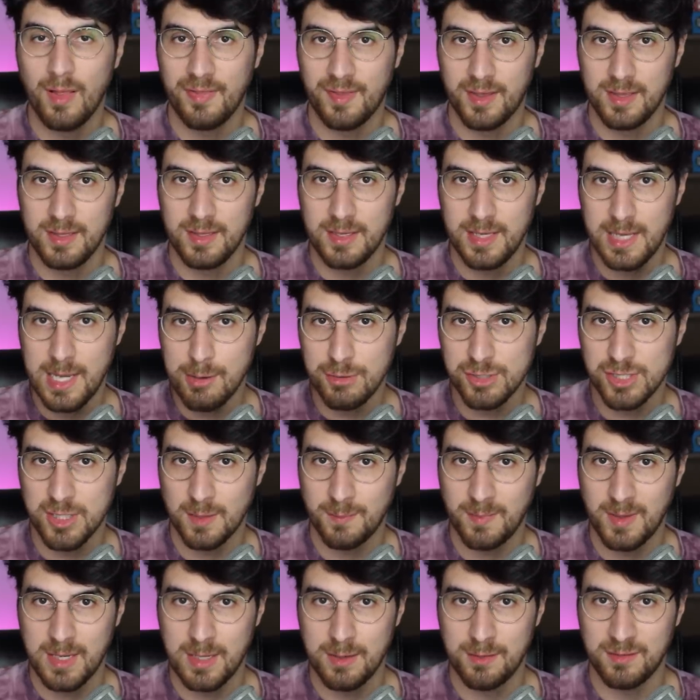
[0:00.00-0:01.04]
then you should
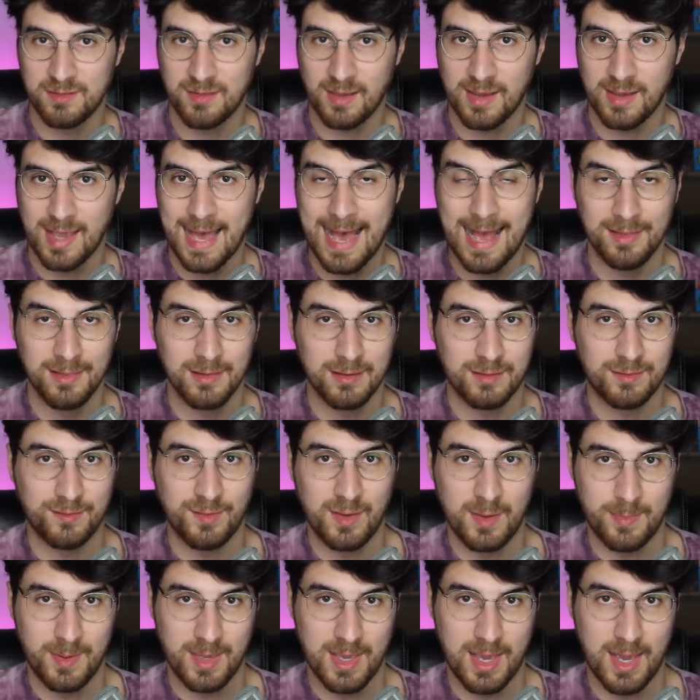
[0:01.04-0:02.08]
be using Atlas
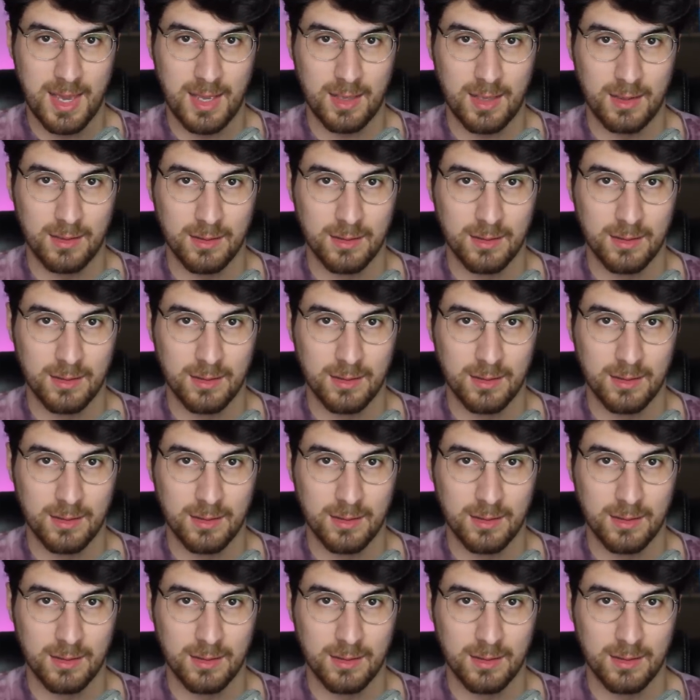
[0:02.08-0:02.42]
VPN.